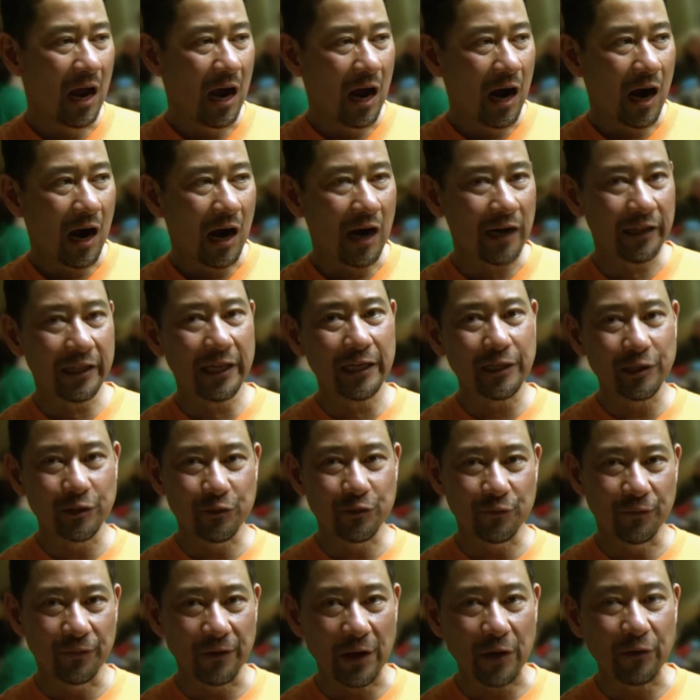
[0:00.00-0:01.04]
I think it's
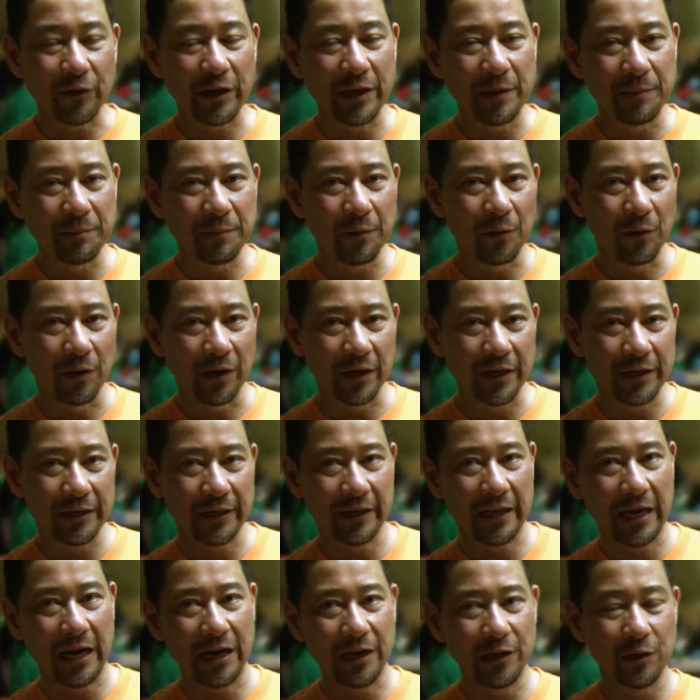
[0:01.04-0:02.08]
very important
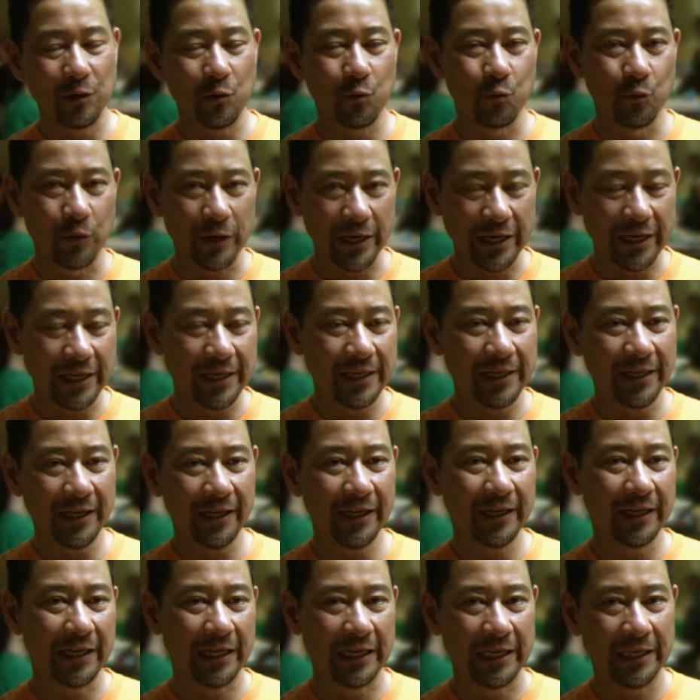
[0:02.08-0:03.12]
that we,
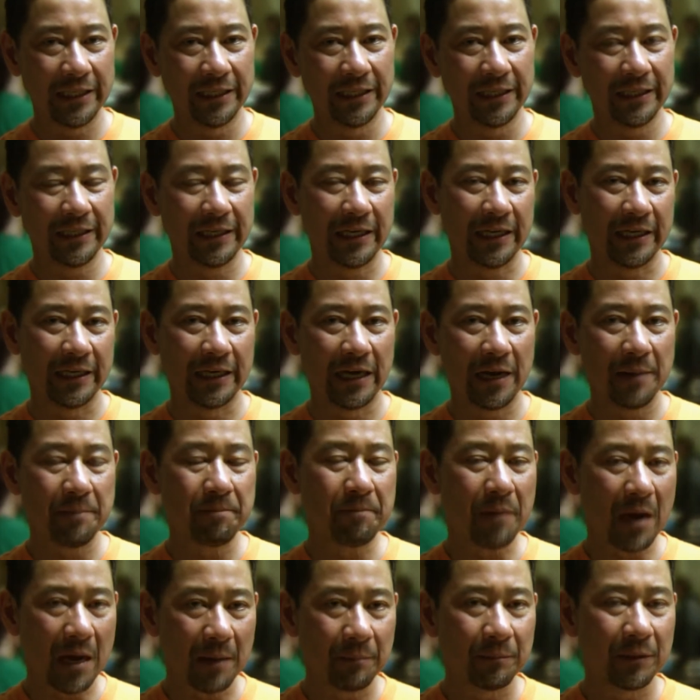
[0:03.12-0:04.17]
in a
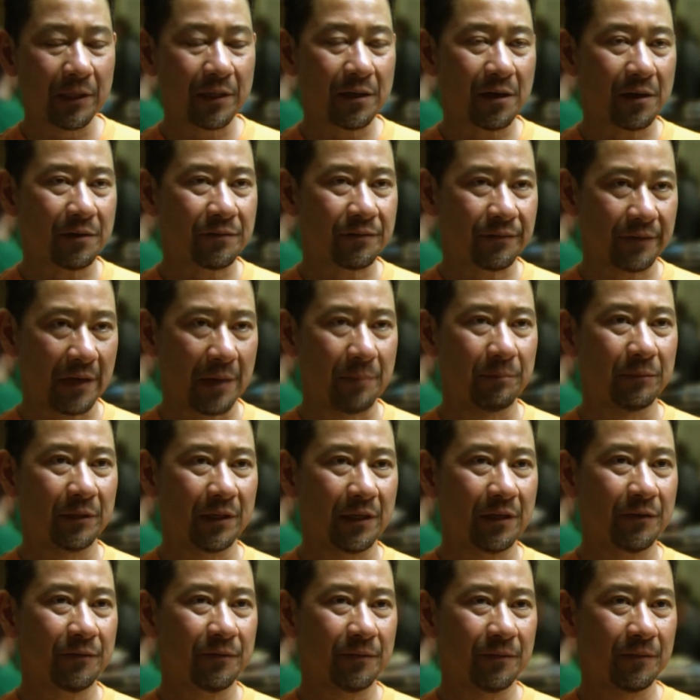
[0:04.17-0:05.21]
public
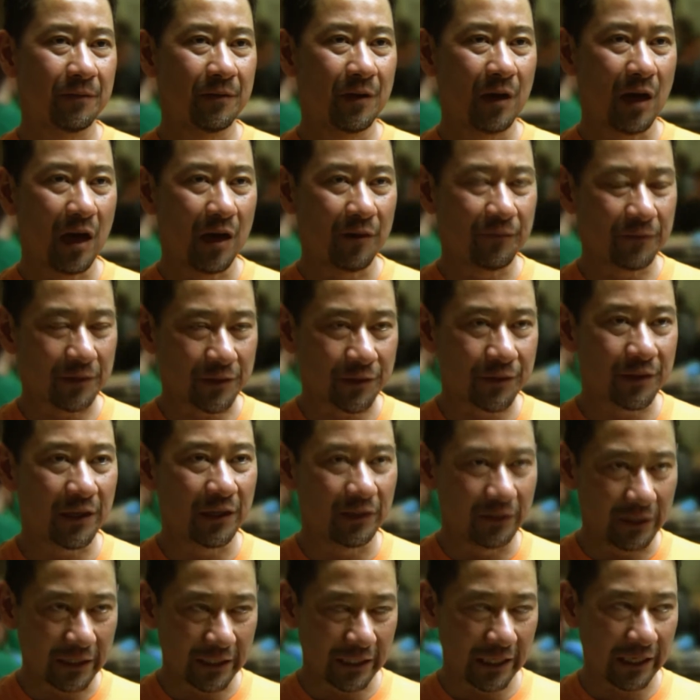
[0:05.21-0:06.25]
assembly
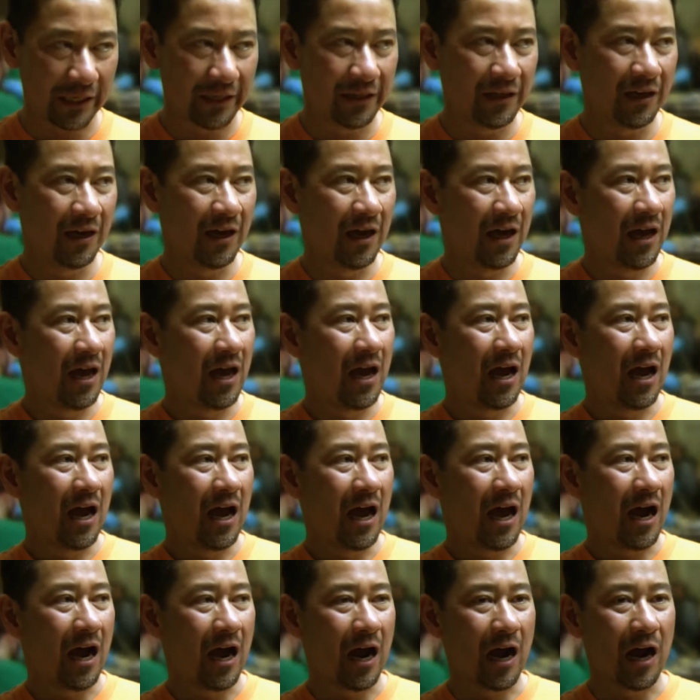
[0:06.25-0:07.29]
facility,
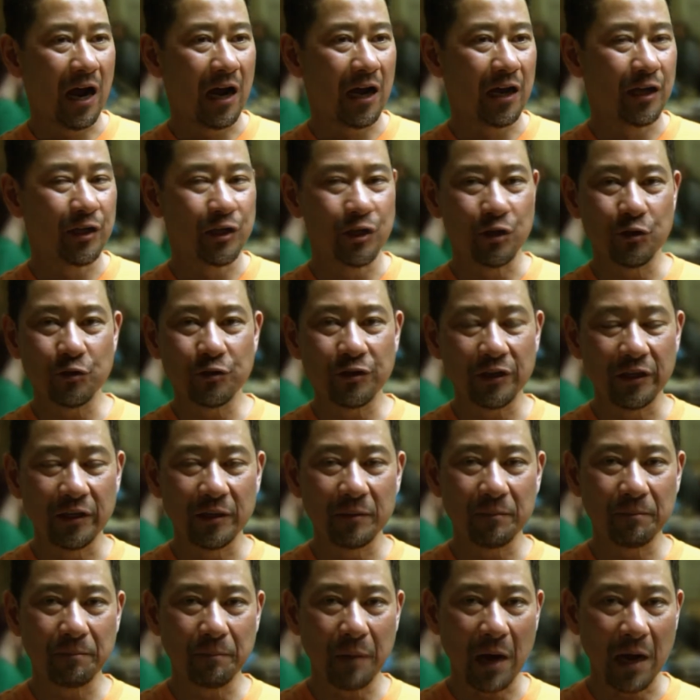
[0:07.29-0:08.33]

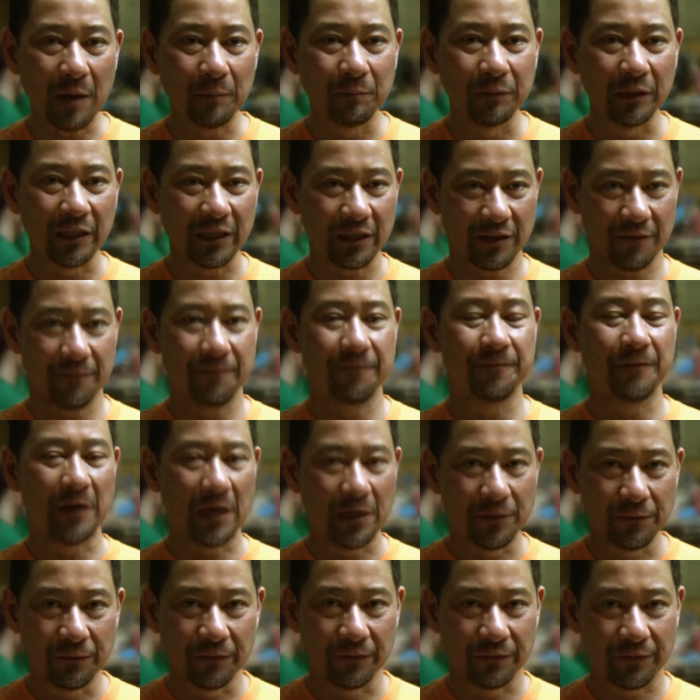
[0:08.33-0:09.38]
using public
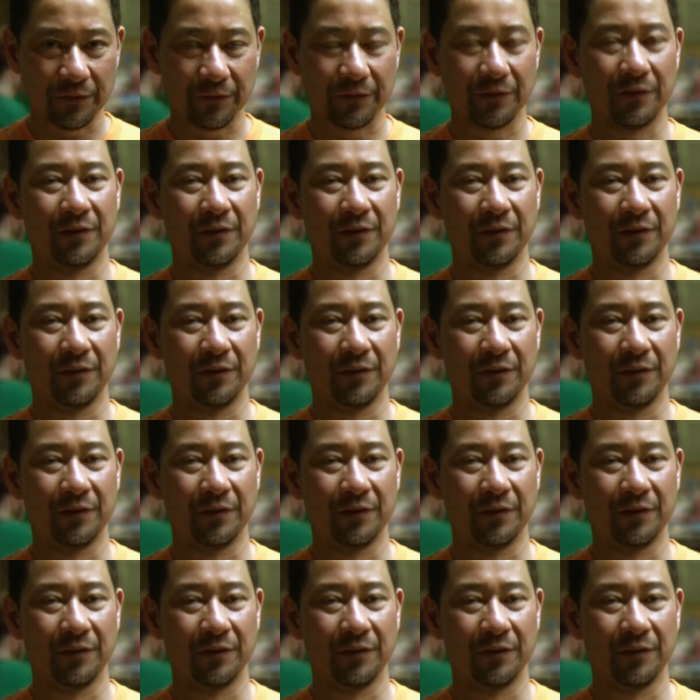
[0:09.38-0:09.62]
funds